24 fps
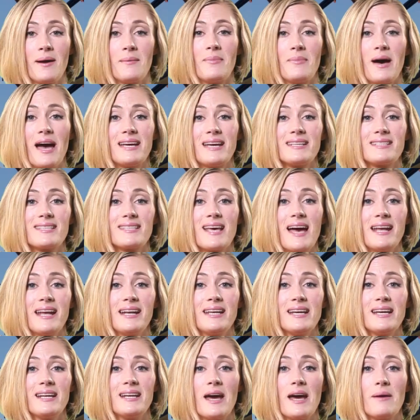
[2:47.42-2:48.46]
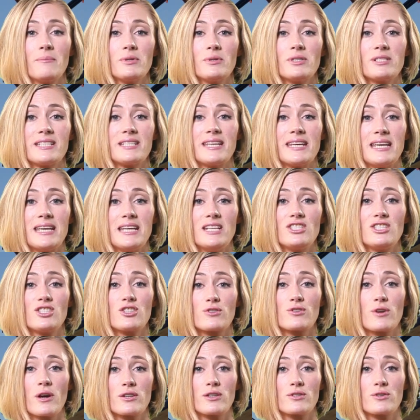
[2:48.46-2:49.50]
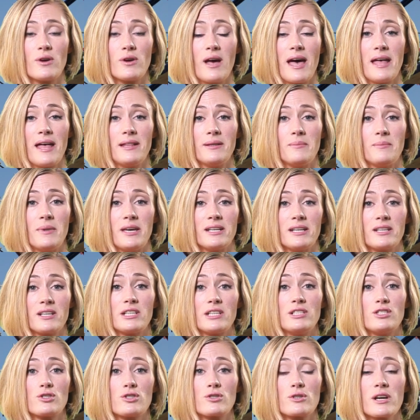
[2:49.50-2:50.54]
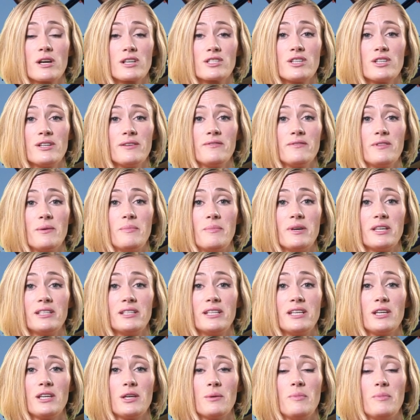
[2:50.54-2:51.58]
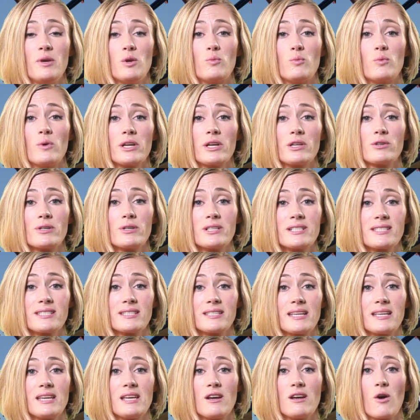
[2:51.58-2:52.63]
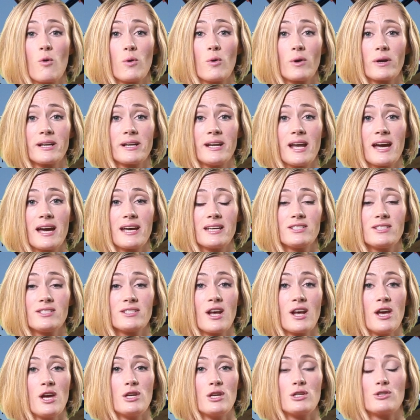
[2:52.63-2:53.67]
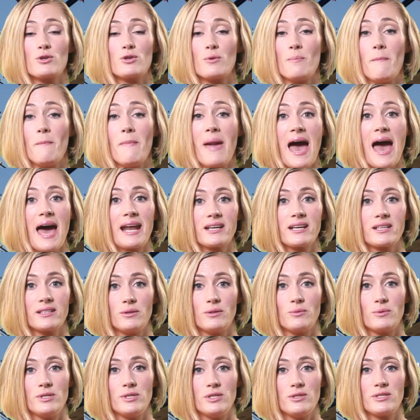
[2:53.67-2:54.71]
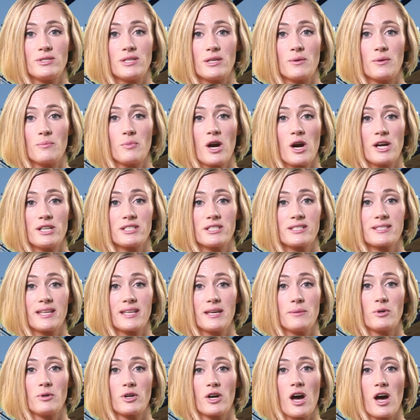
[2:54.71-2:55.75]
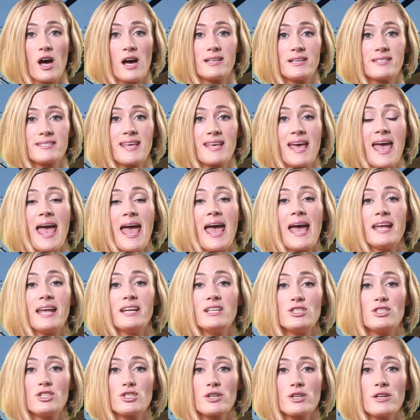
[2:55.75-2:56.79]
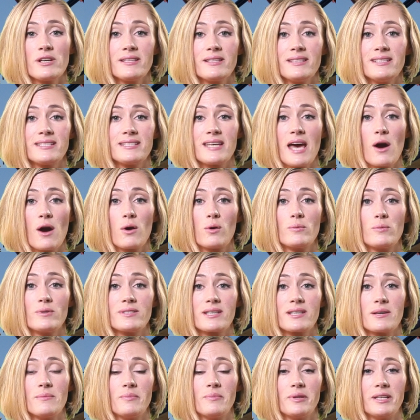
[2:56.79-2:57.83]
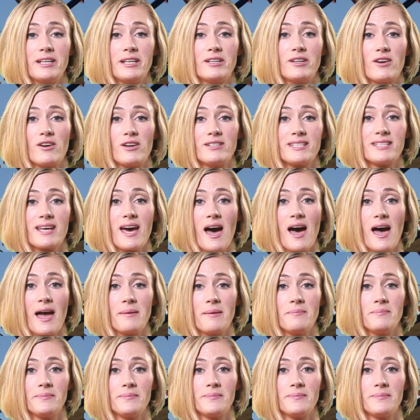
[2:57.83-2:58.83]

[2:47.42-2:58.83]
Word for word: By assigning a number to each structural element, construction of the building could be rigorously organized, dramatically reducing the project's labor costs and ensuring the tower was completed on time.